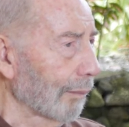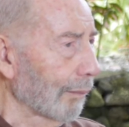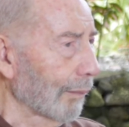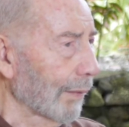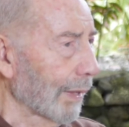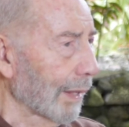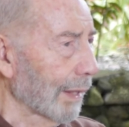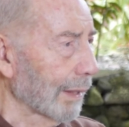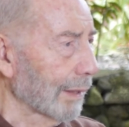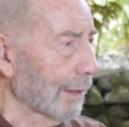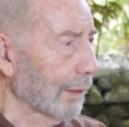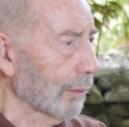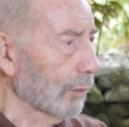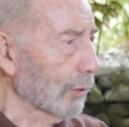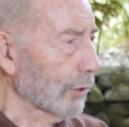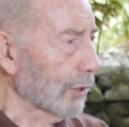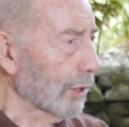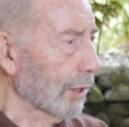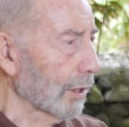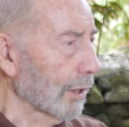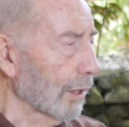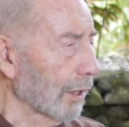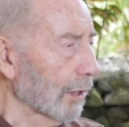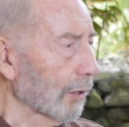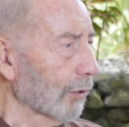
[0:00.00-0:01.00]
And it was
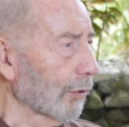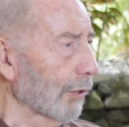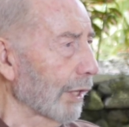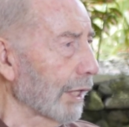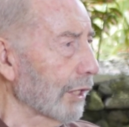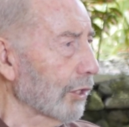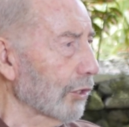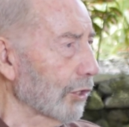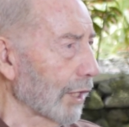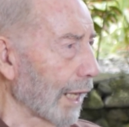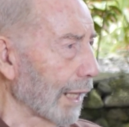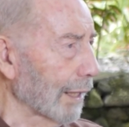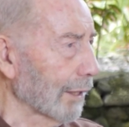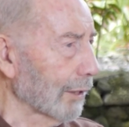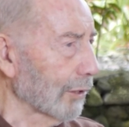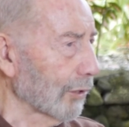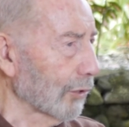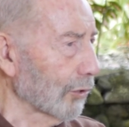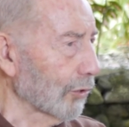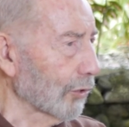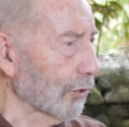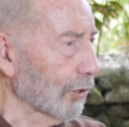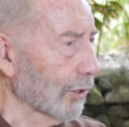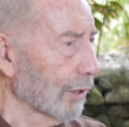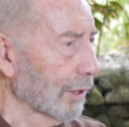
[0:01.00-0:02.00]
a great challenge.
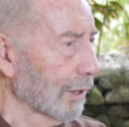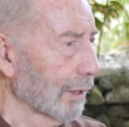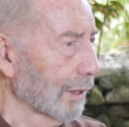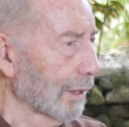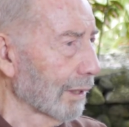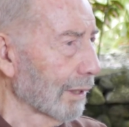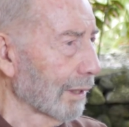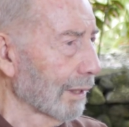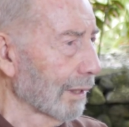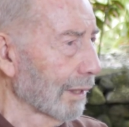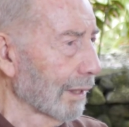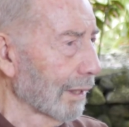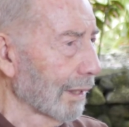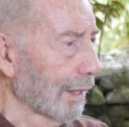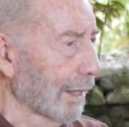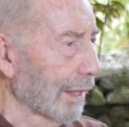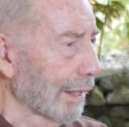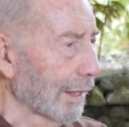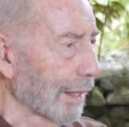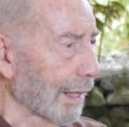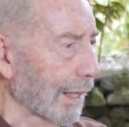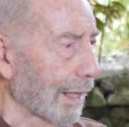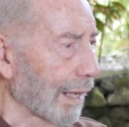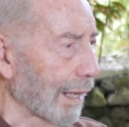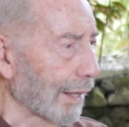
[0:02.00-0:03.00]
And
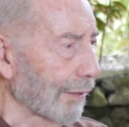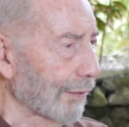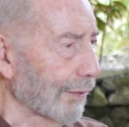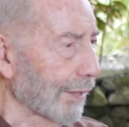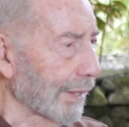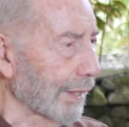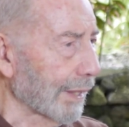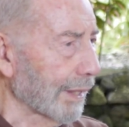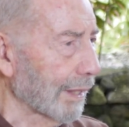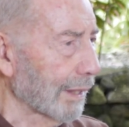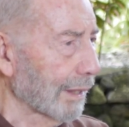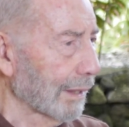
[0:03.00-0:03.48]
I think